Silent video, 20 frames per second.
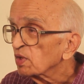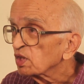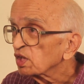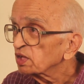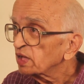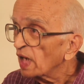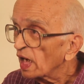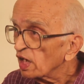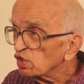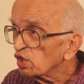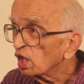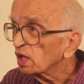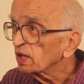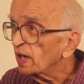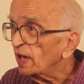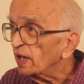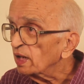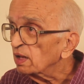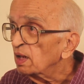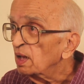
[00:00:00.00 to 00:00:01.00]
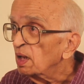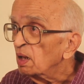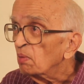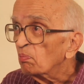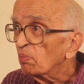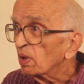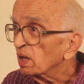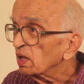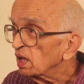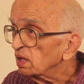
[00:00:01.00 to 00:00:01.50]
So that is all right,
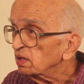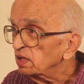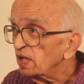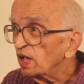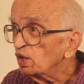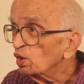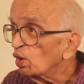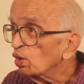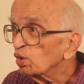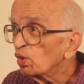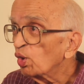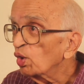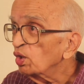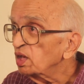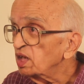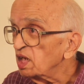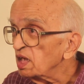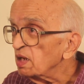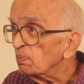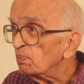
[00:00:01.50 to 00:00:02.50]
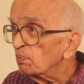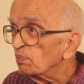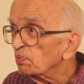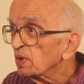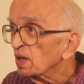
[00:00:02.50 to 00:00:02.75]
but they don't go deep